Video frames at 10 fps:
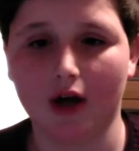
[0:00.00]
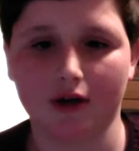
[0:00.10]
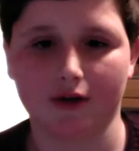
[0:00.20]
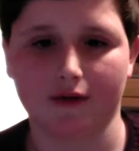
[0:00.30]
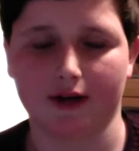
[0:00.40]

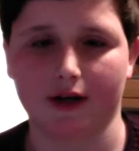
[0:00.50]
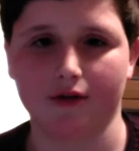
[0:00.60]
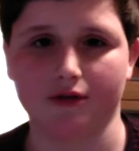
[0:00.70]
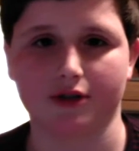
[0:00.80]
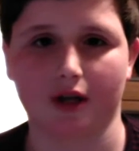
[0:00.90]
your
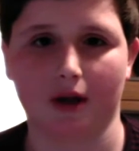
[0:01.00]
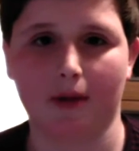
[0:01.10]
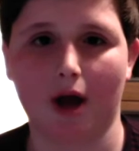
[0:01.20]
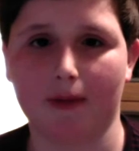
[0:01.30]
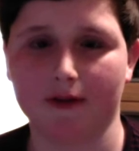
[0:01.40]
videos uh,
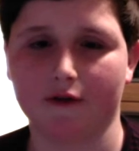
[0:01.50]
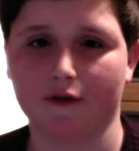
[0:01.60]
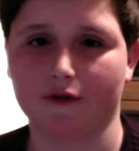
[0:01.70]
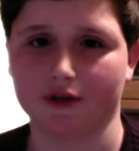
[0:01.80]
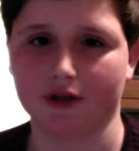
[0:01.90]
purposeful
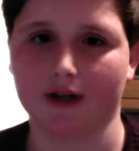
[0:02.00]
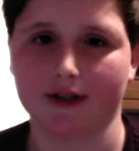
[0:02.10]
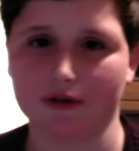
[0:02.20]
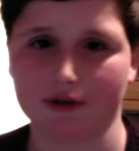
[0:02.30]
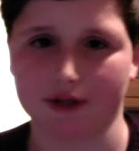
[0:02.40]
for your
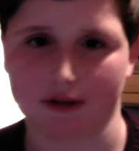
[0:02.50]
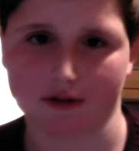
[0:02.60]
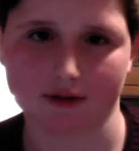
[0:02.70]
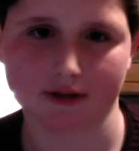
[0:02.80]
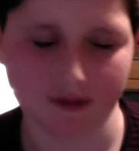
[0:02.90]
target
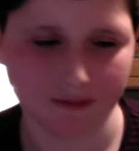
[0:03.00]
audience.